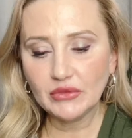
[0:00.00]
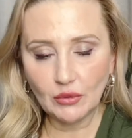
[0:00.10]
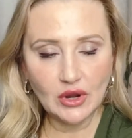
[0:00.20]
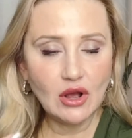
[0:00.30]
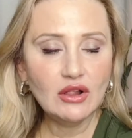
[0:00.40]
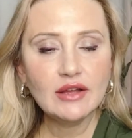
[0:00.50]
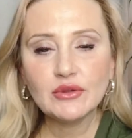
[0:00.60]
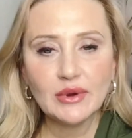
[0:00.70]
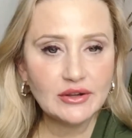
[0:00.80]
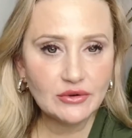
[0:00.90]
we all have
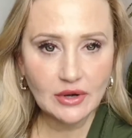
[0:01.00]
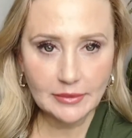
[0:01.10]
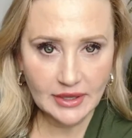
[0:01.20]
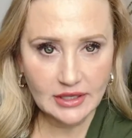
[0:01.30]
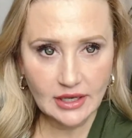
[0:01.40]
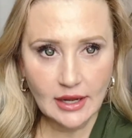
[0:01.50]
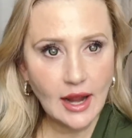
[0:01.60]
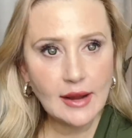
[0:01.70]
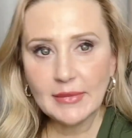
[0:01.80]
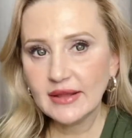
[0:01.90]
the right to our opinion.
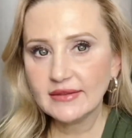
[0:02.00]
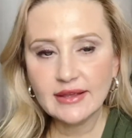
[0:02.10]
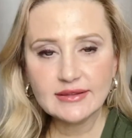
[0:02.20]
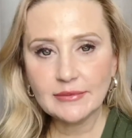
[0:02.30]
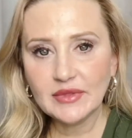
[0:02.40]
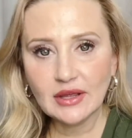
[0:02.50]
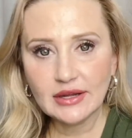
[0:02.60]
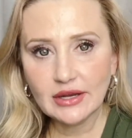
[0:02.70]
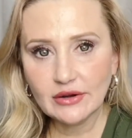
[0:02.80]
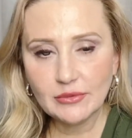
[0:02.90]
I might say something on
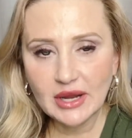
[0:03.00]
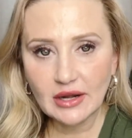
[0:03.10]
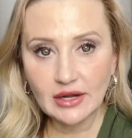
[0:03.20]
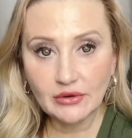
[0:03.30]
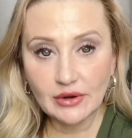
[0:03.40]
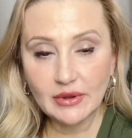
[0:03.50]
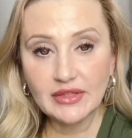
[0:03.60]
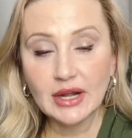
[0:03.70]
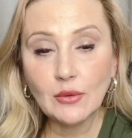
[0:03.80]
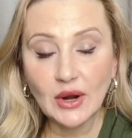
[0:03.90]
here you might not agree with,
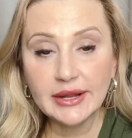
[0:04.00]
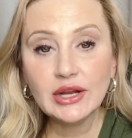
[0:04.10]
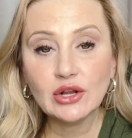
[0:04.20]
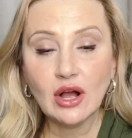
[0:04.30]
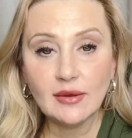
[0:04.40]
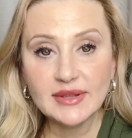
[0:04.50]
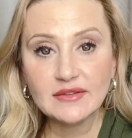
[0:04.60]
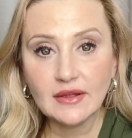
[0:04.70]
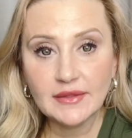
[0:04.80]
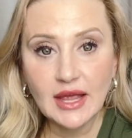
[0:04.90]
and I want to hear
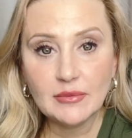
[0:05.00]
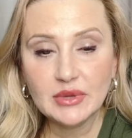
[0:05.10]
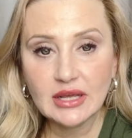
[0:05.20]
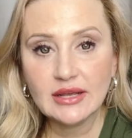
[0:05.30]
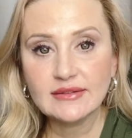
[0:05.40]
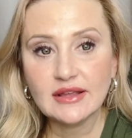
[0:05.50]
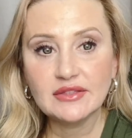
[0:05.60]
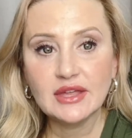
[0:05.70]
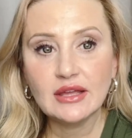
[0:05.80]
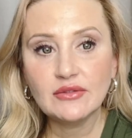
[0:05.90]
comments on that, because I
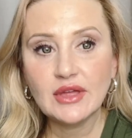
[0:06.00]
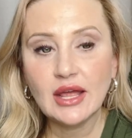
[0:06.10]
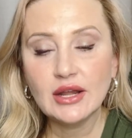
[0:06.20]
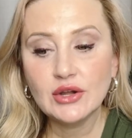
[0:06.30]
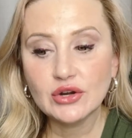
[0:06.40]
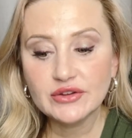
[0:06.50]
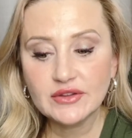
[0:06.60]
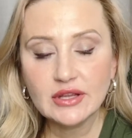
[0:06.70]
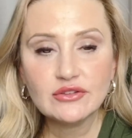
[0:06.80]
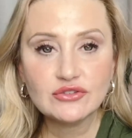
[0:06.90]
think that
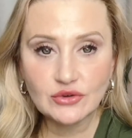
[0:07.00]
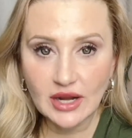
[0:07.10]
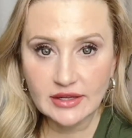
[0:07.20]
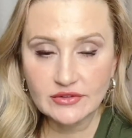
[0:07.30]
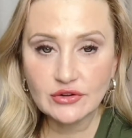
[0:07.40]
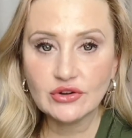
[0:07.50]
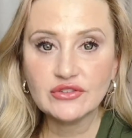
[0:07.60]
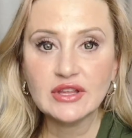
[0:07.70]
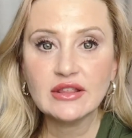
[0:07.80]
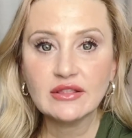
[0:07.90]
nursing strikes,
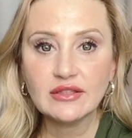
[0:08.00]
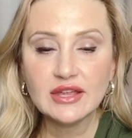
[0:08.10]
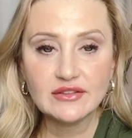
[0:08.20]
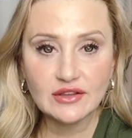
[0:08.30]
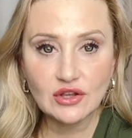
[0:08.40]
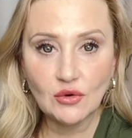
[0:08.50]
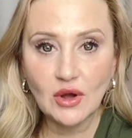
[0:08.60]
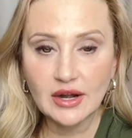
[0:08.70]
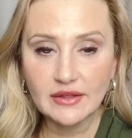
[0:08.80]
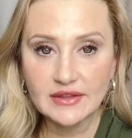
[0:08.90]
nursing things that go
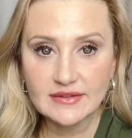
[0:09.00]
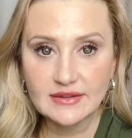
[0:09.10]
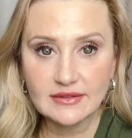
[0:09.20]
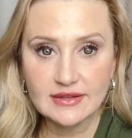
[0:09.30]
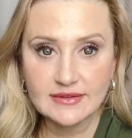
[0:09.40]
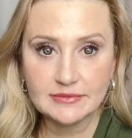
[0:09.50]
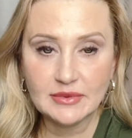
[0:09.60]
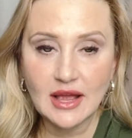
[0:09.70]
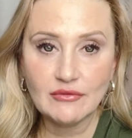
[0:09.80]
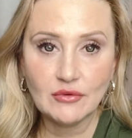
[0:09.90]
on this
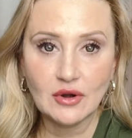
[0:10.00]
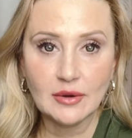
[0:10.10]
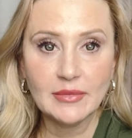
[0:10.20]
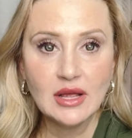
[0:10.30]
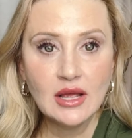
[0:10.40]
platform,